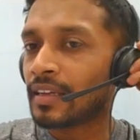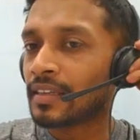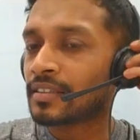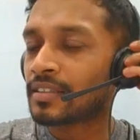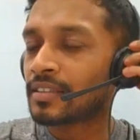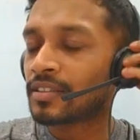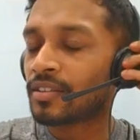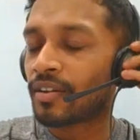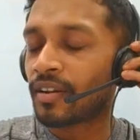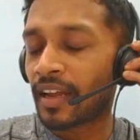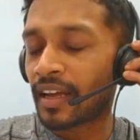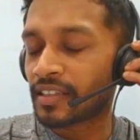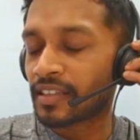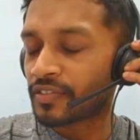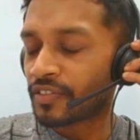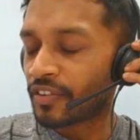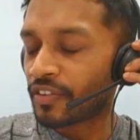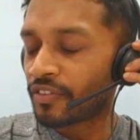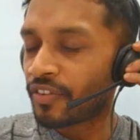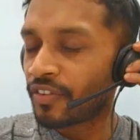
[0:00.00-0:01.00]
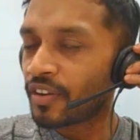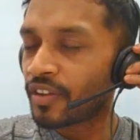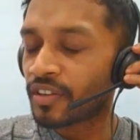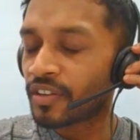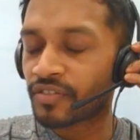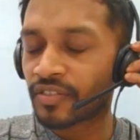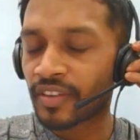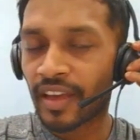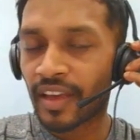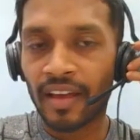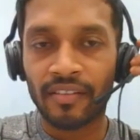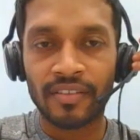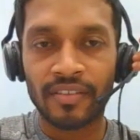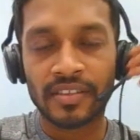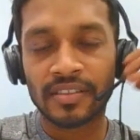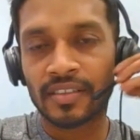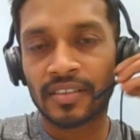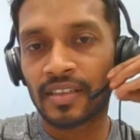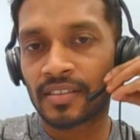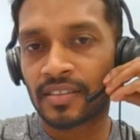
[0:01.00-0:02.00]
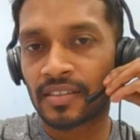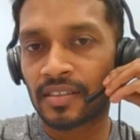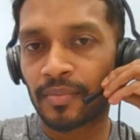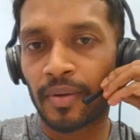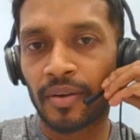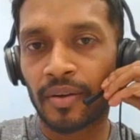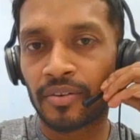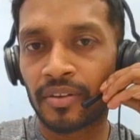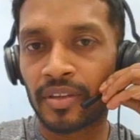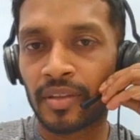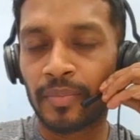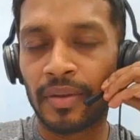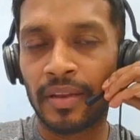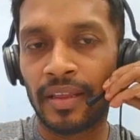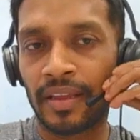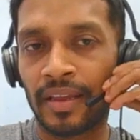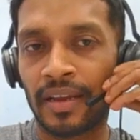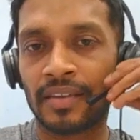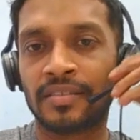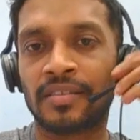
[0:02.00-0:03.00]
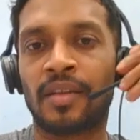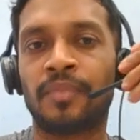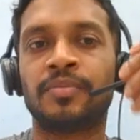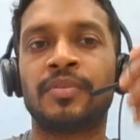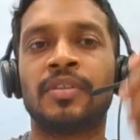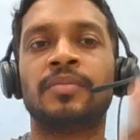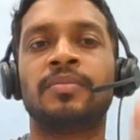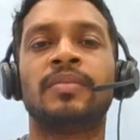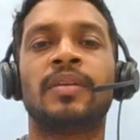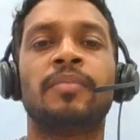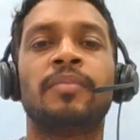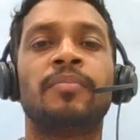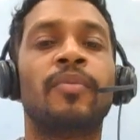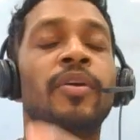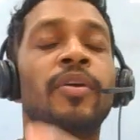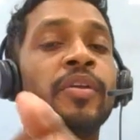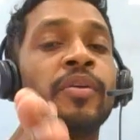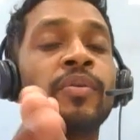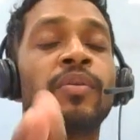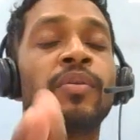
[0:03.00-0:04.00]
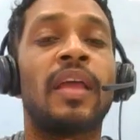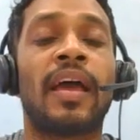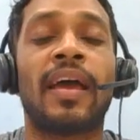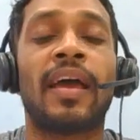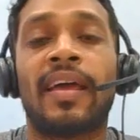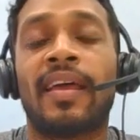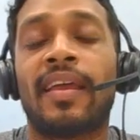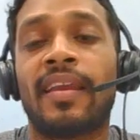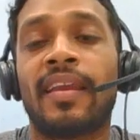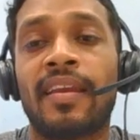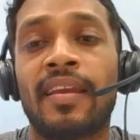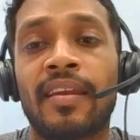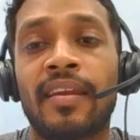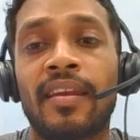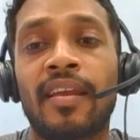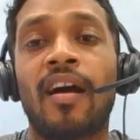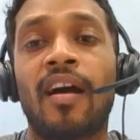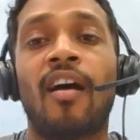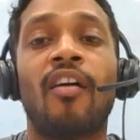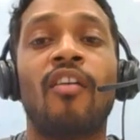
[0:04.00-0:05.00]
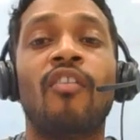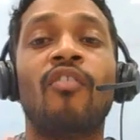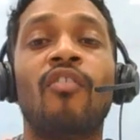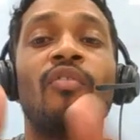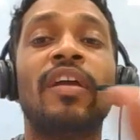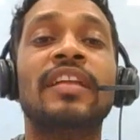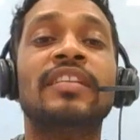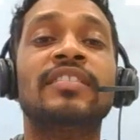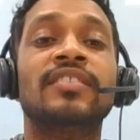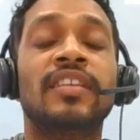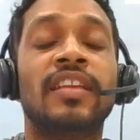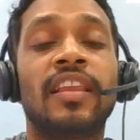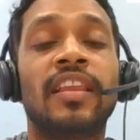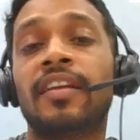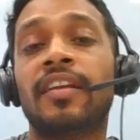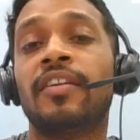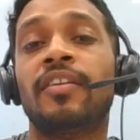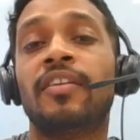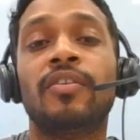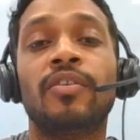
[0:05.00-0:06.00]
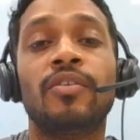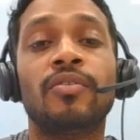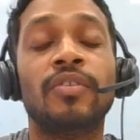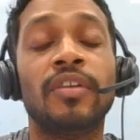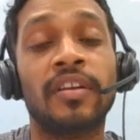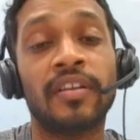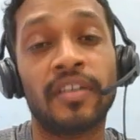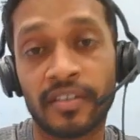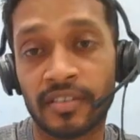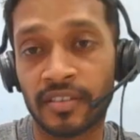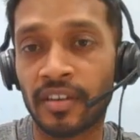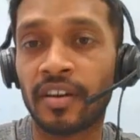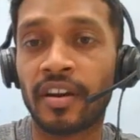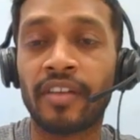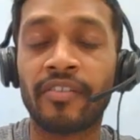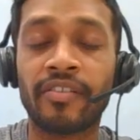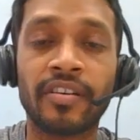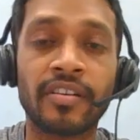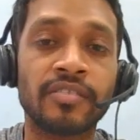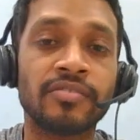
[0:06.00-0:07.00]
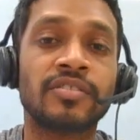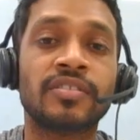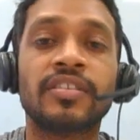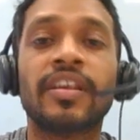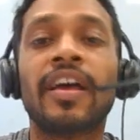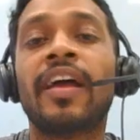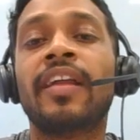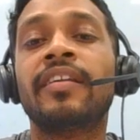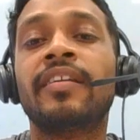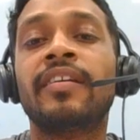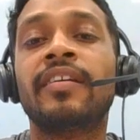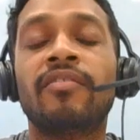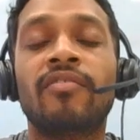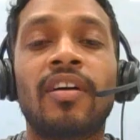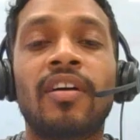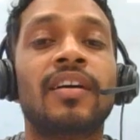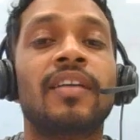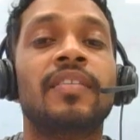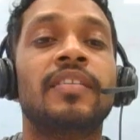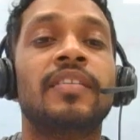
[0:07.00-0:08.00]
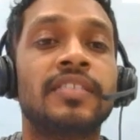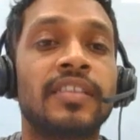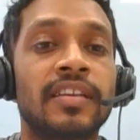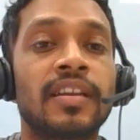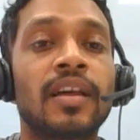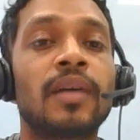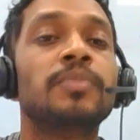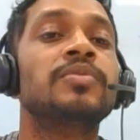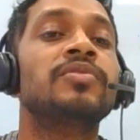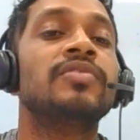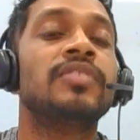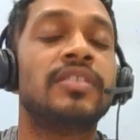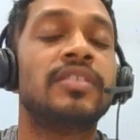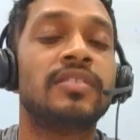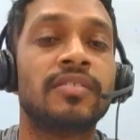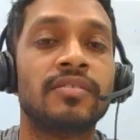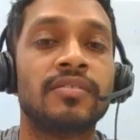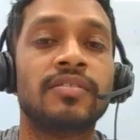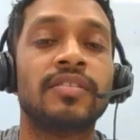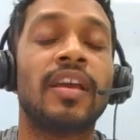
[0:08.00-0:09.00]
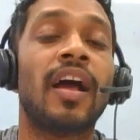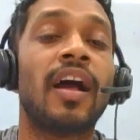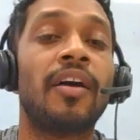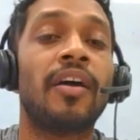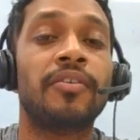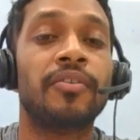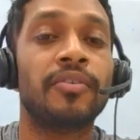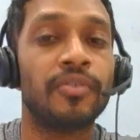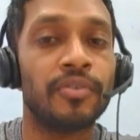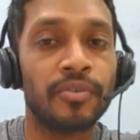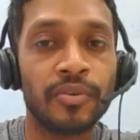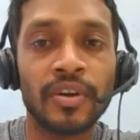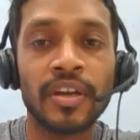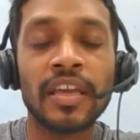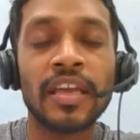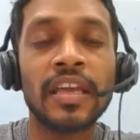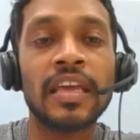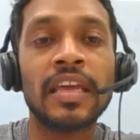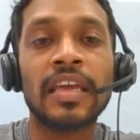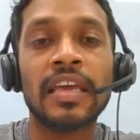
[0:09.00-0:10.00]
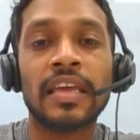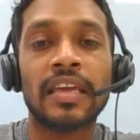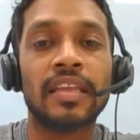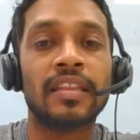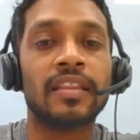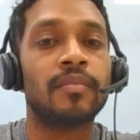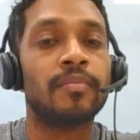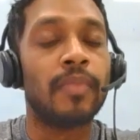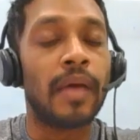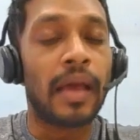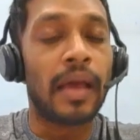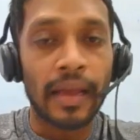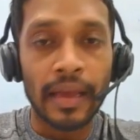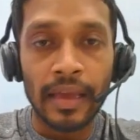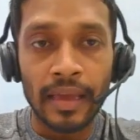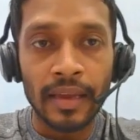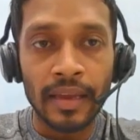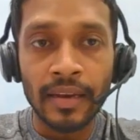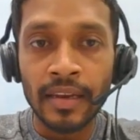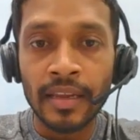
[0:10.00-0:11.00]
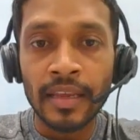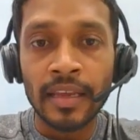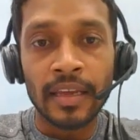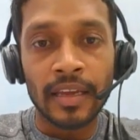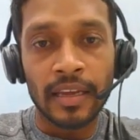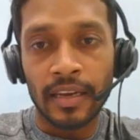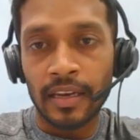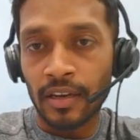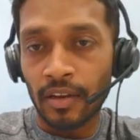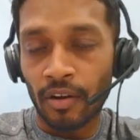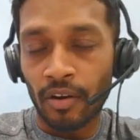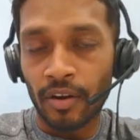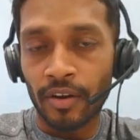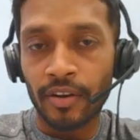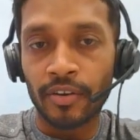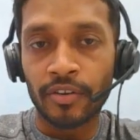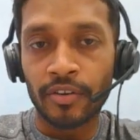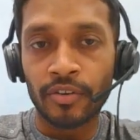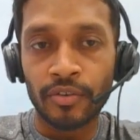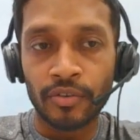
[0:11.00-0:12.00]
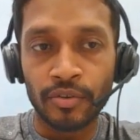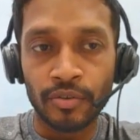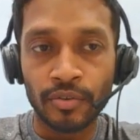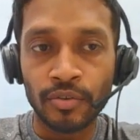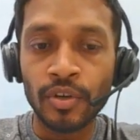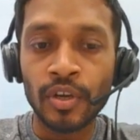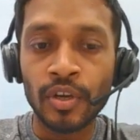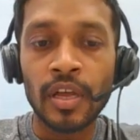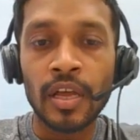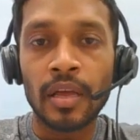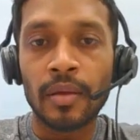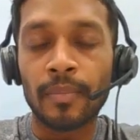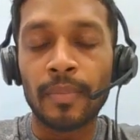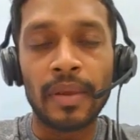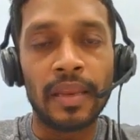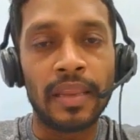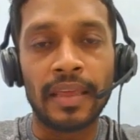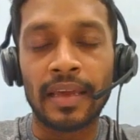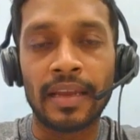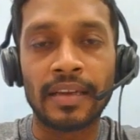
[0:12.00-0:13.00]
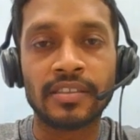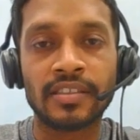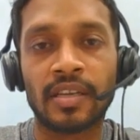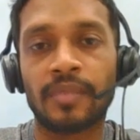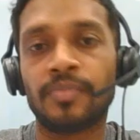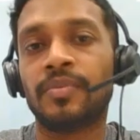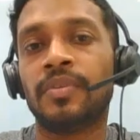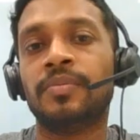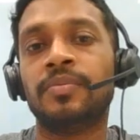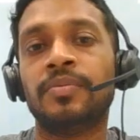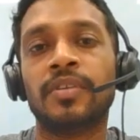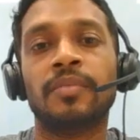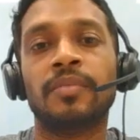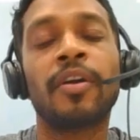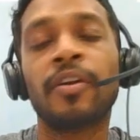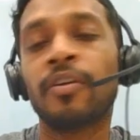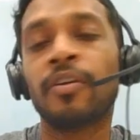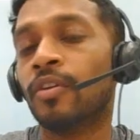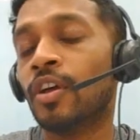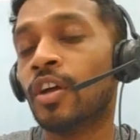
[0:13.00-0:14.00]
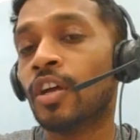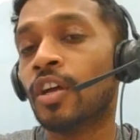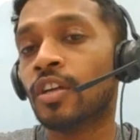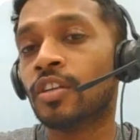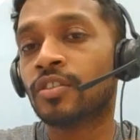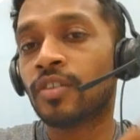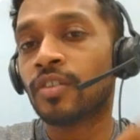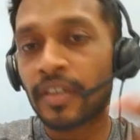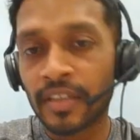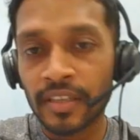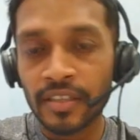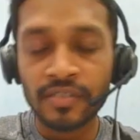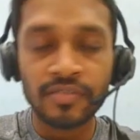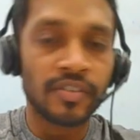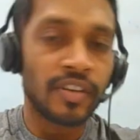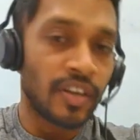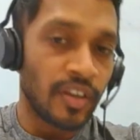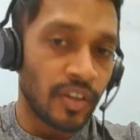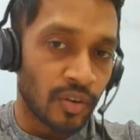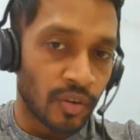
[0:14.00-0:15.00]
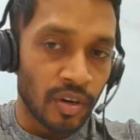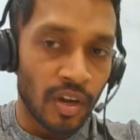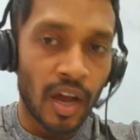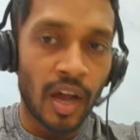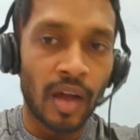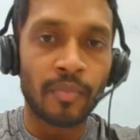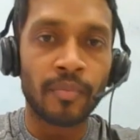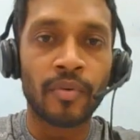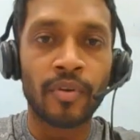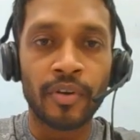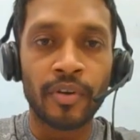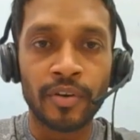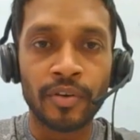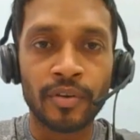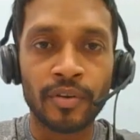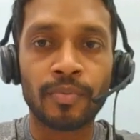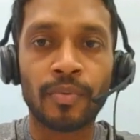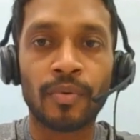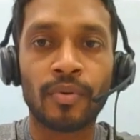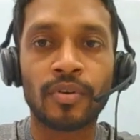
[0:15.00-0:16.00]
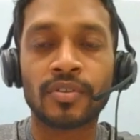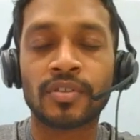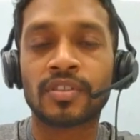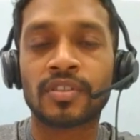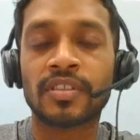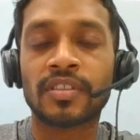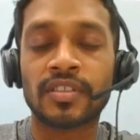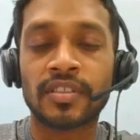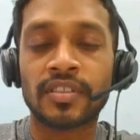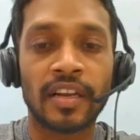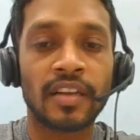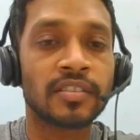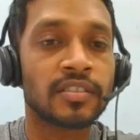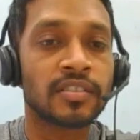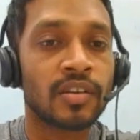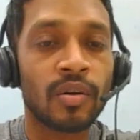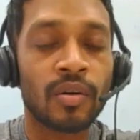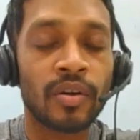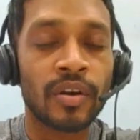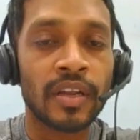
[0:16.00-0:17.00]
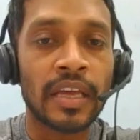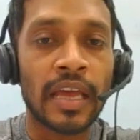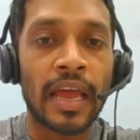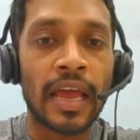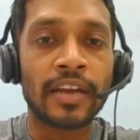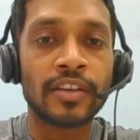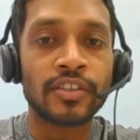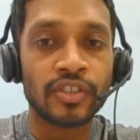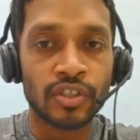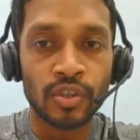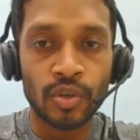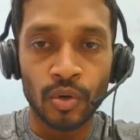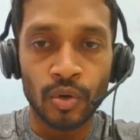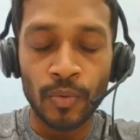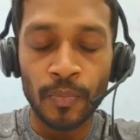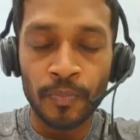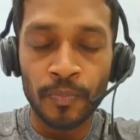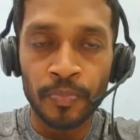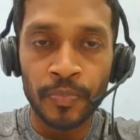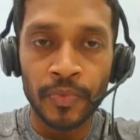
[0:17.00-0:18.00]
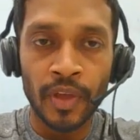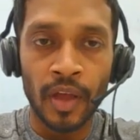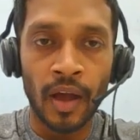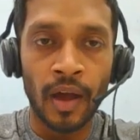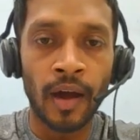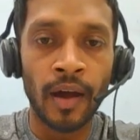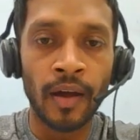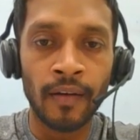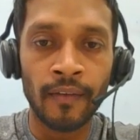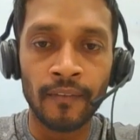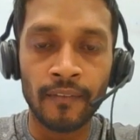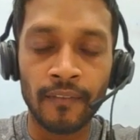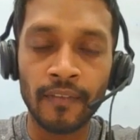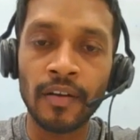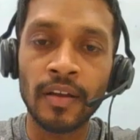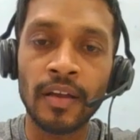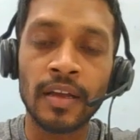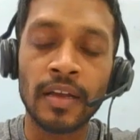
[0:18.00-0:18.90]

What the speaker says: So last few videos we have discussed about the billing and subscription module and how it's related to international revenue standard, what are the setups which we have to do in the backend in order to do billing and subscription module. So in this video, I'm going to post sales order and show how